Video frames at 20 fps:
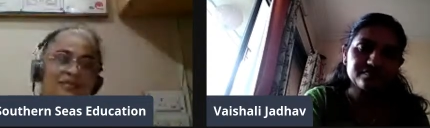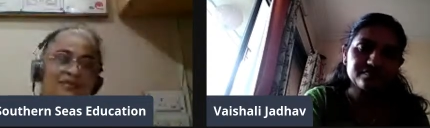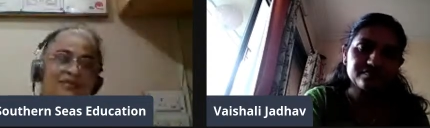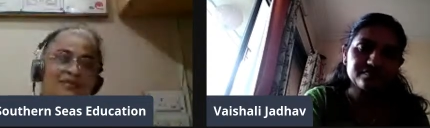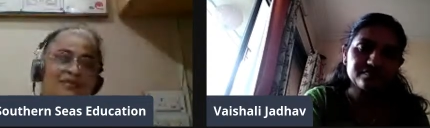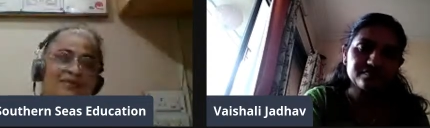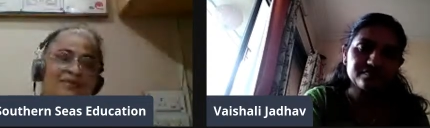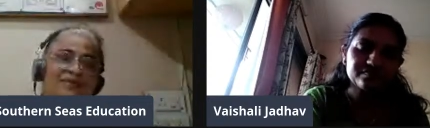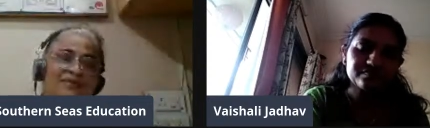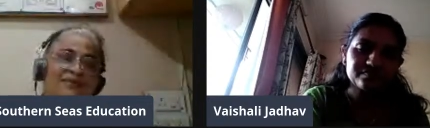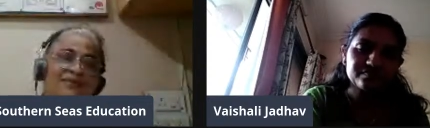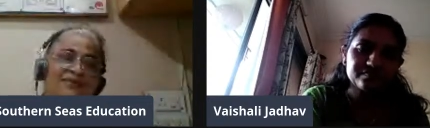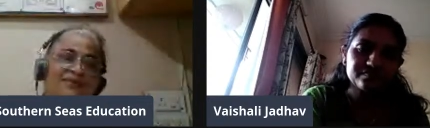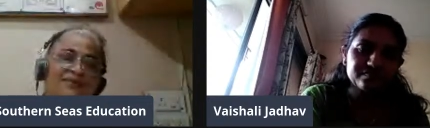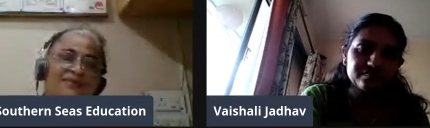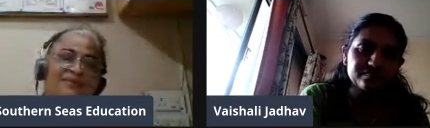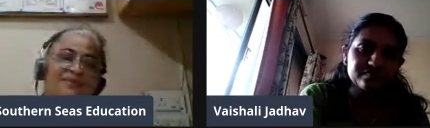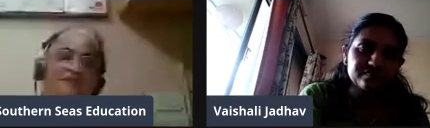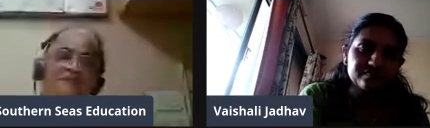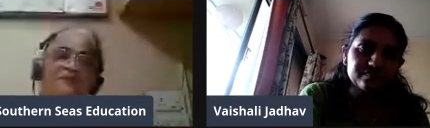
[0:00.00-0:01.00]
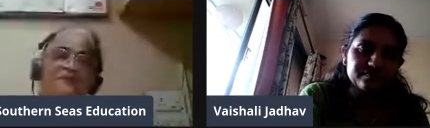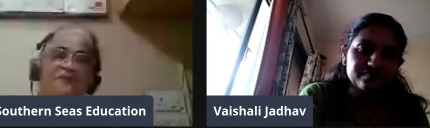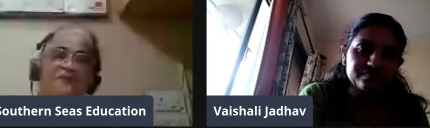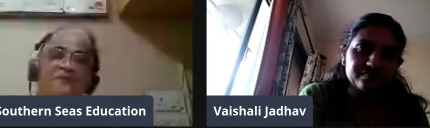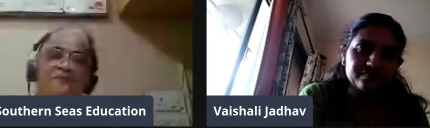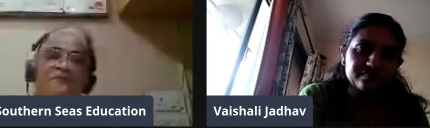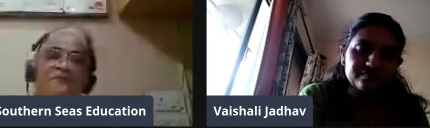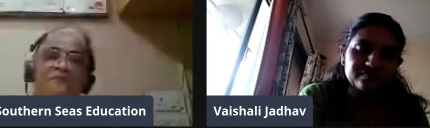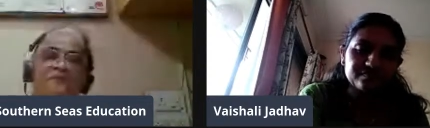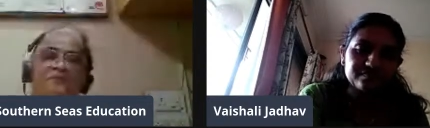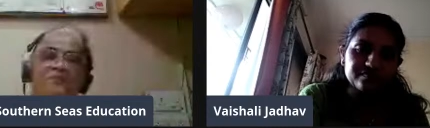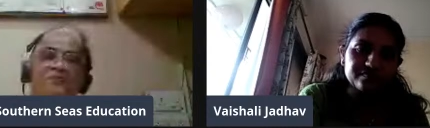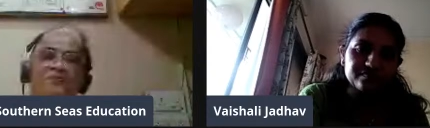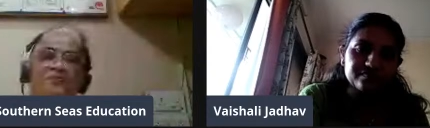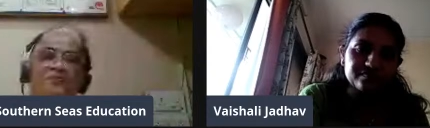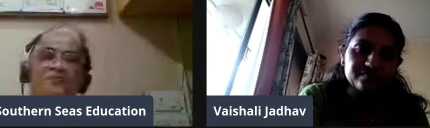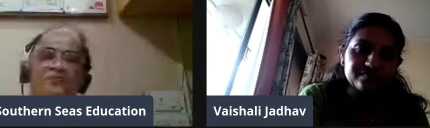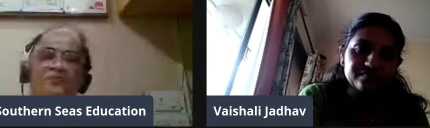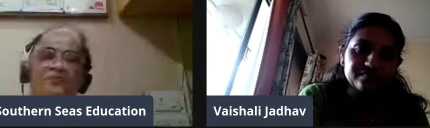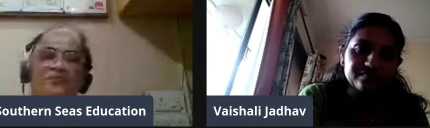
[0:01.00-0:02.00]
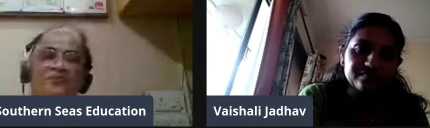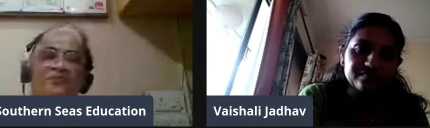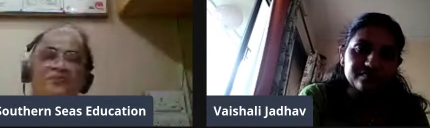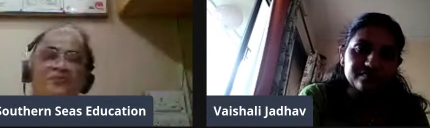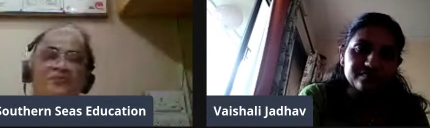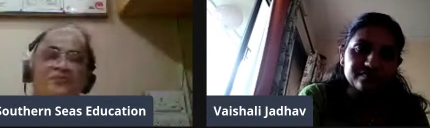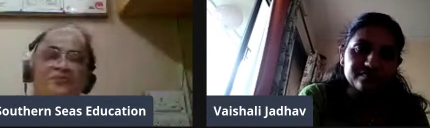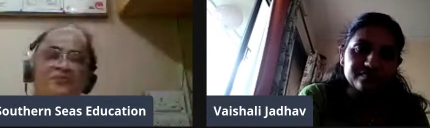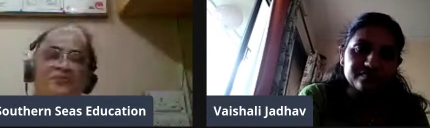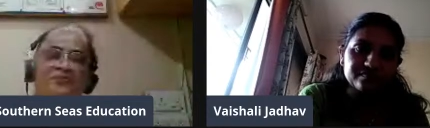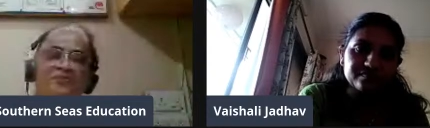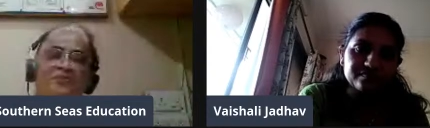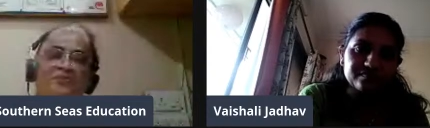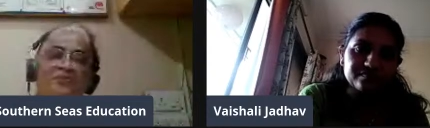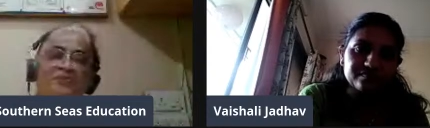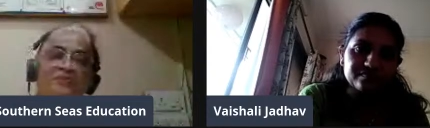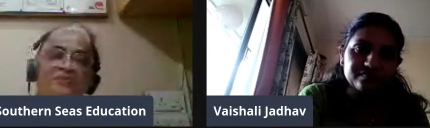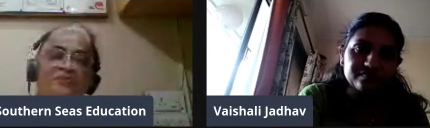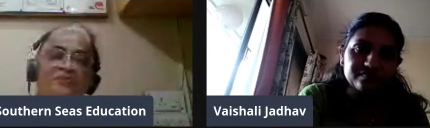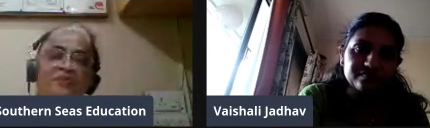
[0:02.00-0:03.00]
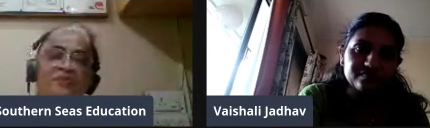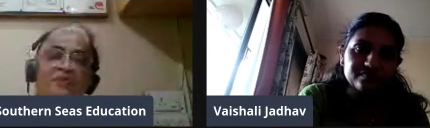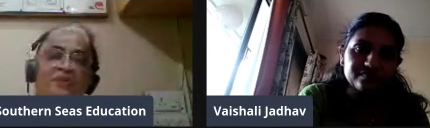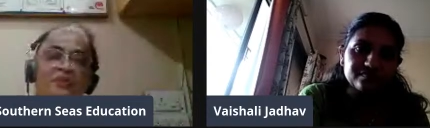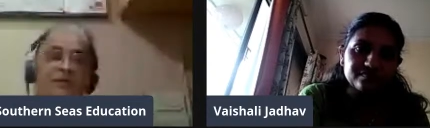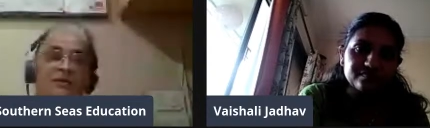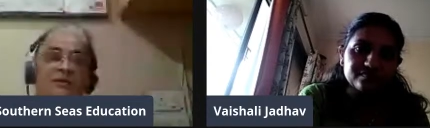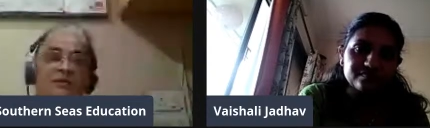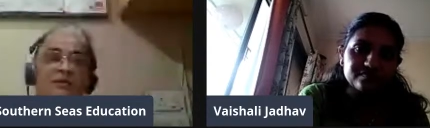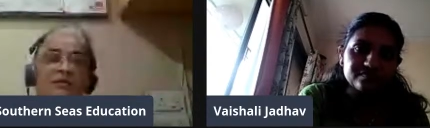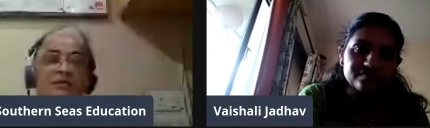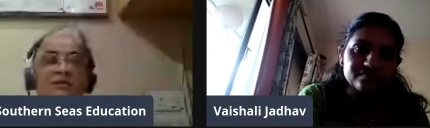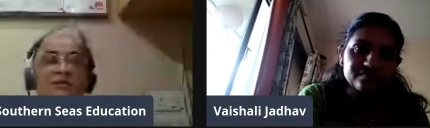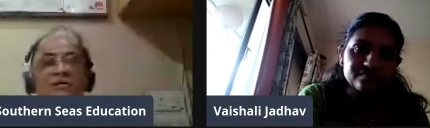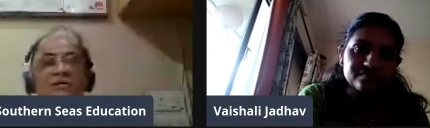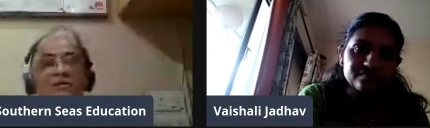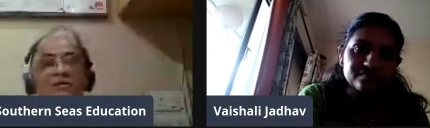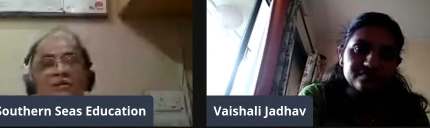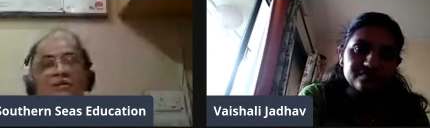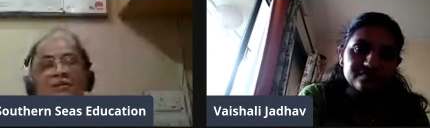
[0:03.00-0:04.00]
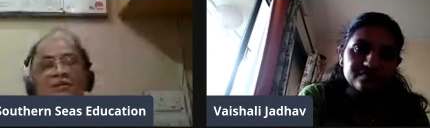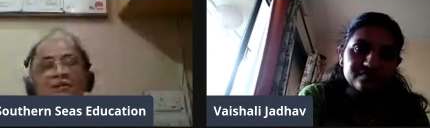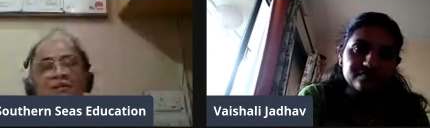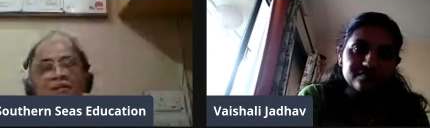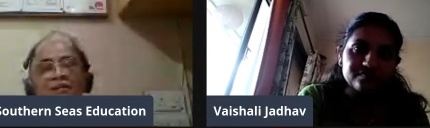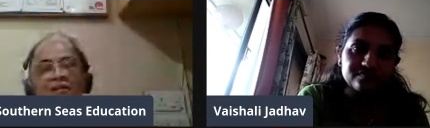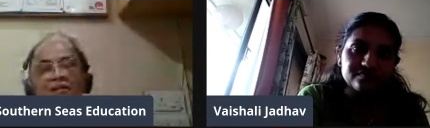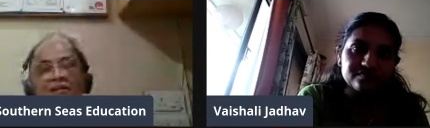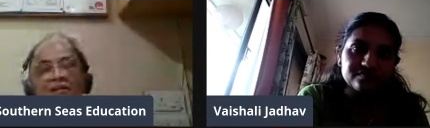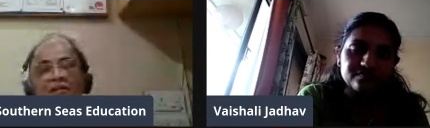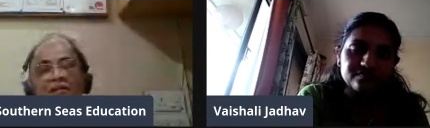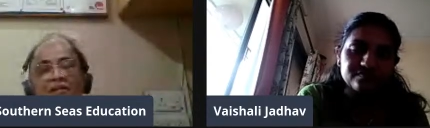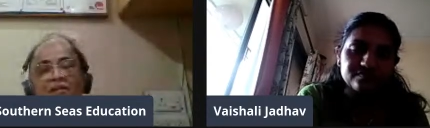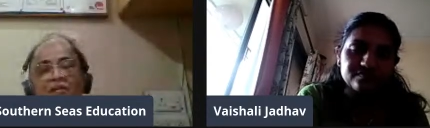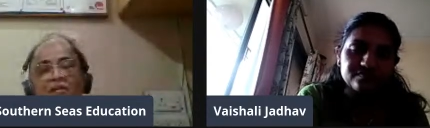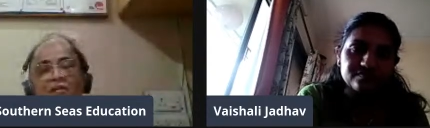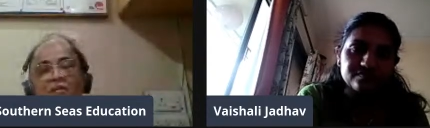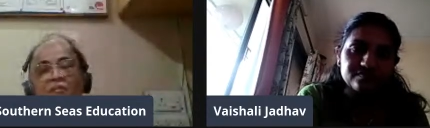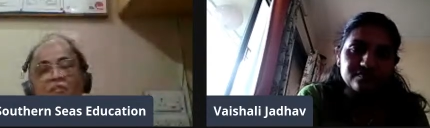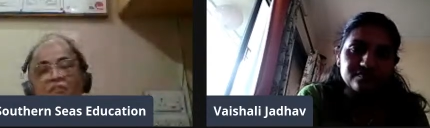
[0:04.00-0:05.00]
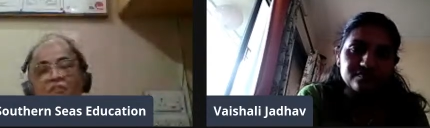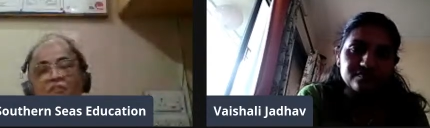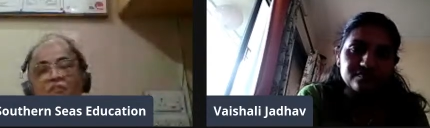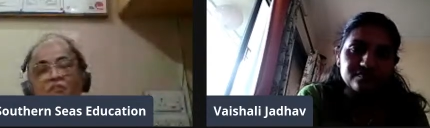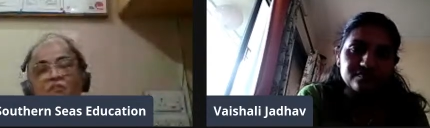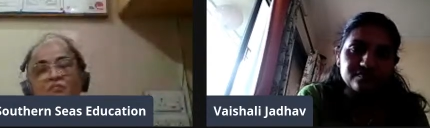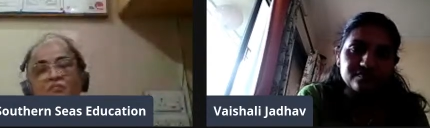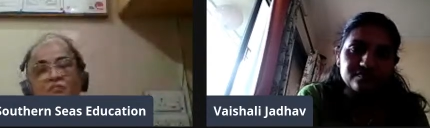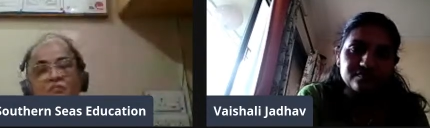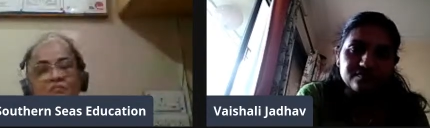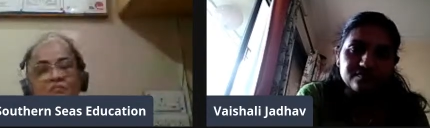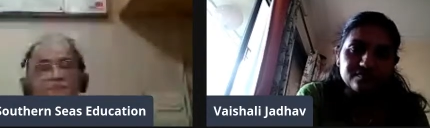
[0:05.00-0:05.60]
Nothing is said.